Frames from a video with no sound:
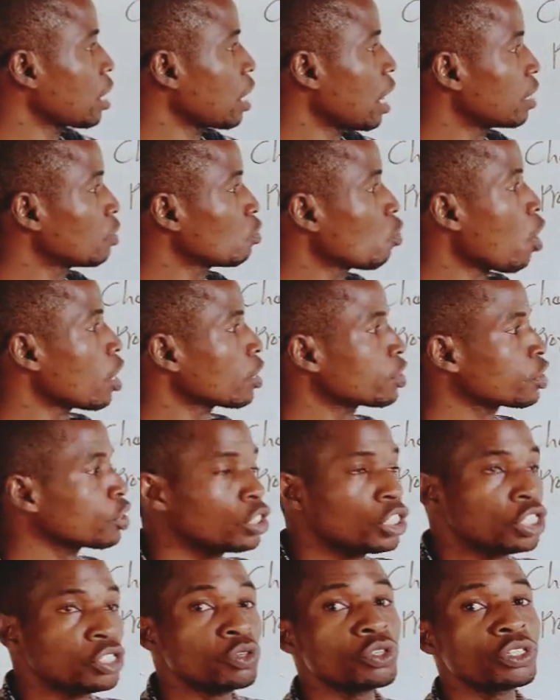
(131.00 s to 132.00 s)
and what?
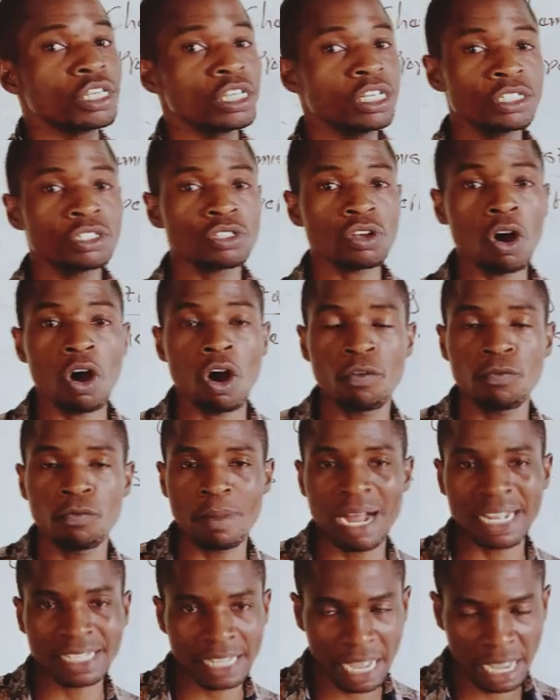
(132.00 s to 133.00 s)
The uses of
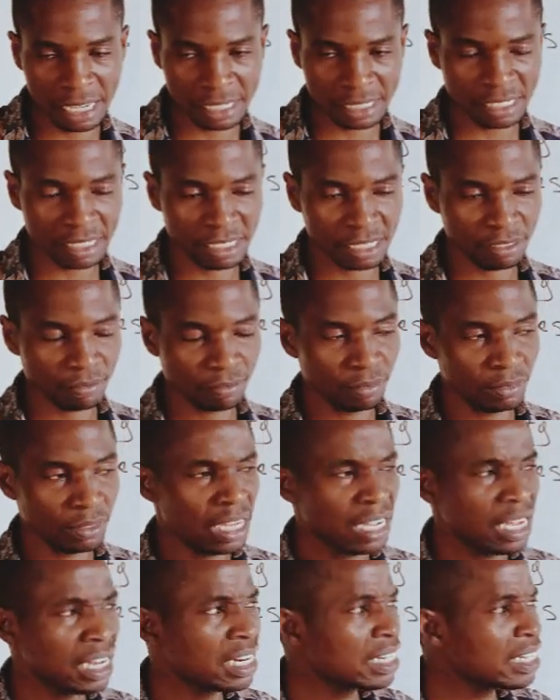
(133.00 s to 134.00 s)
matters.
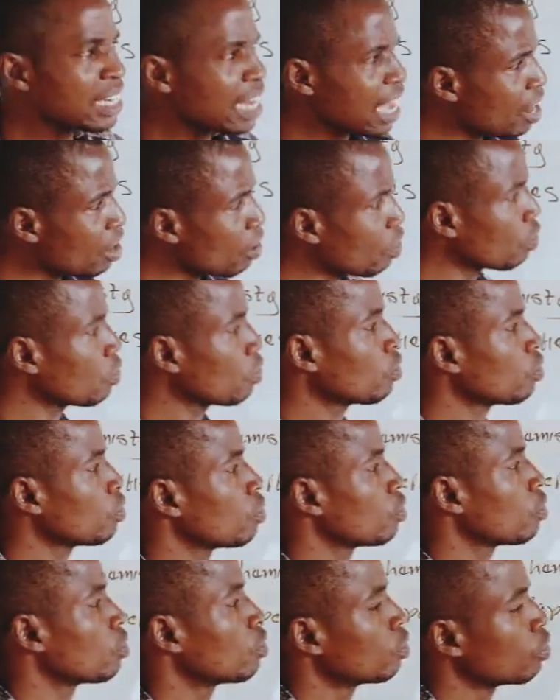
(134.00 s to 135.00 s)
Now,
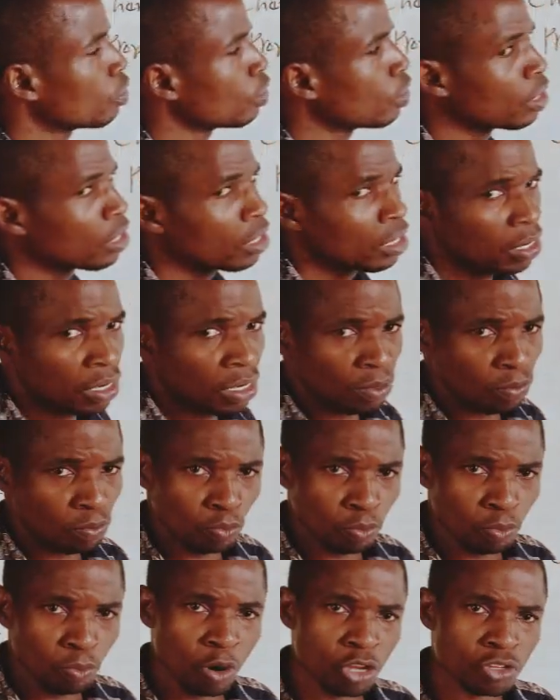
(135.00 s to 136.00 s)

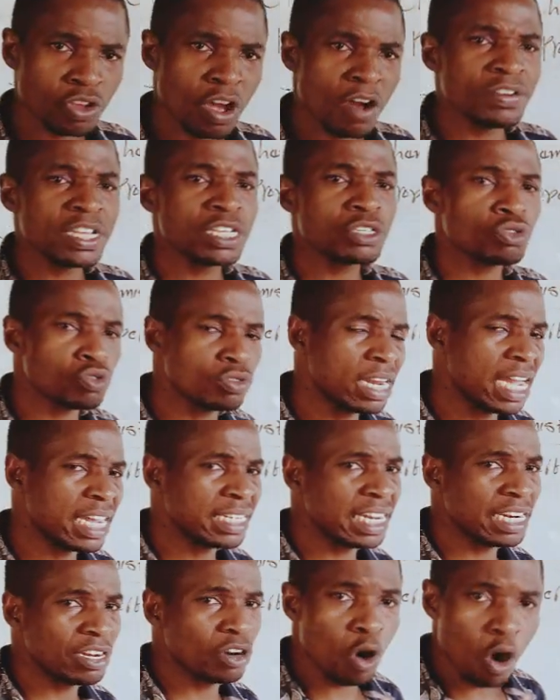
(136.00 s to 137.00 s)
most of the
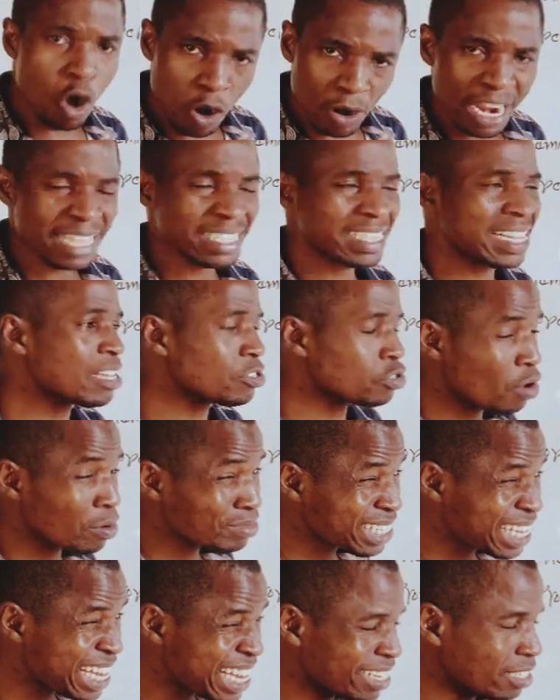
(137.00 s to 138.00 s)
students, they don't understand some
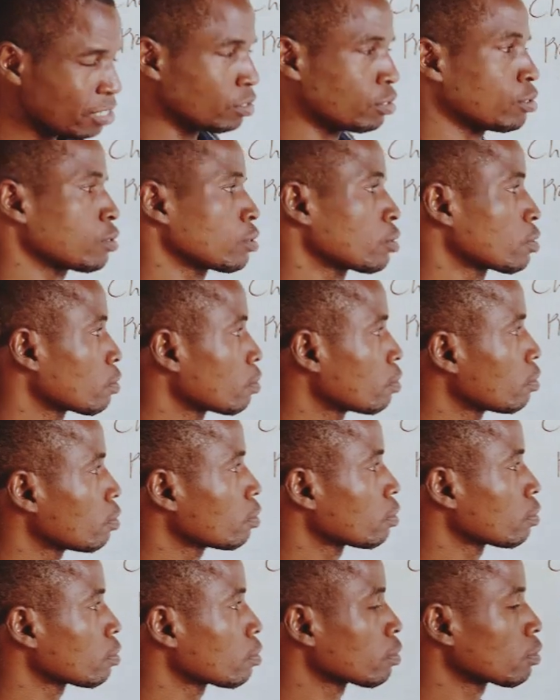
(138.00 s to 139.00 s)
things.
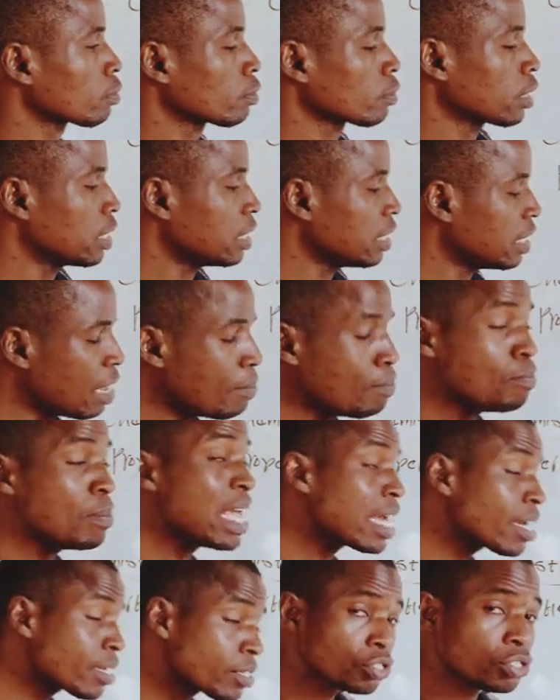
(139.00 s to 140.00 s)
They
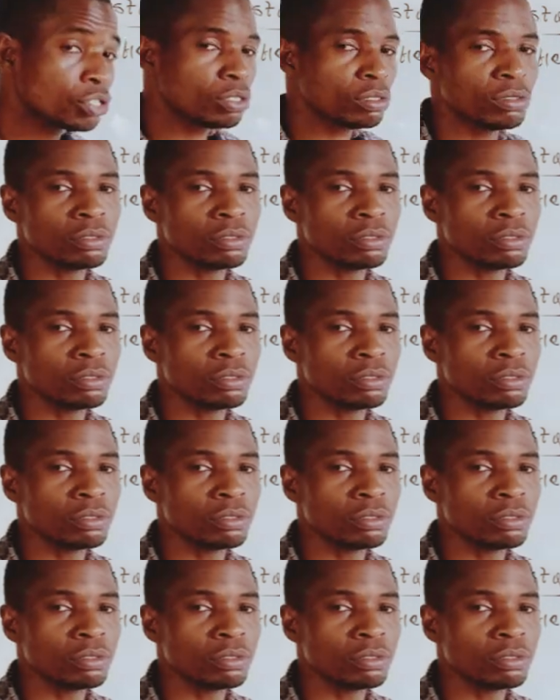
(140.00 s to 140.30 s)
mix